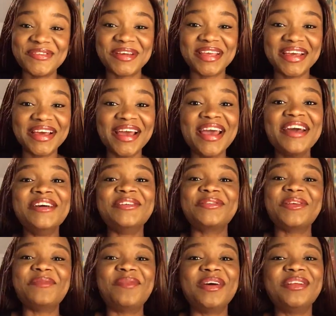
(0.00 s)
Okay,
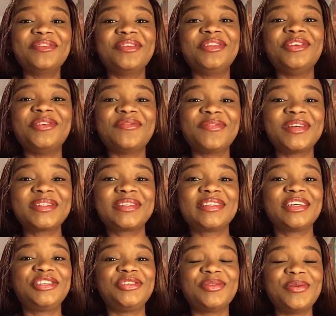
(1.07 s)
so depending on the university
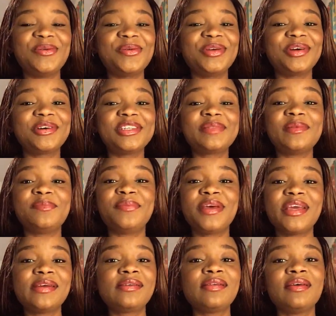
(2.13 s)
that you go, you're going to be
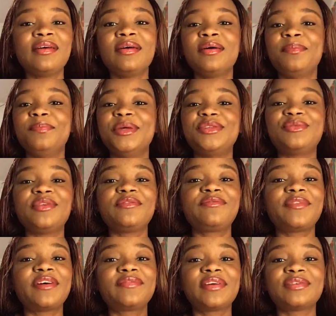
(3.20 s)
paying between
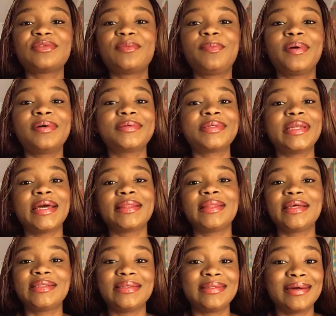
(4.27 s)
£5,000 to like
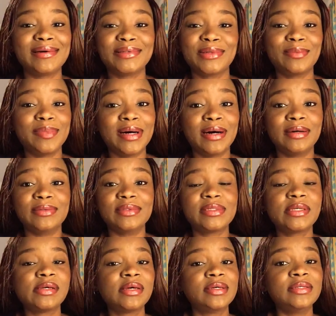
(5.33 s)
£30,000,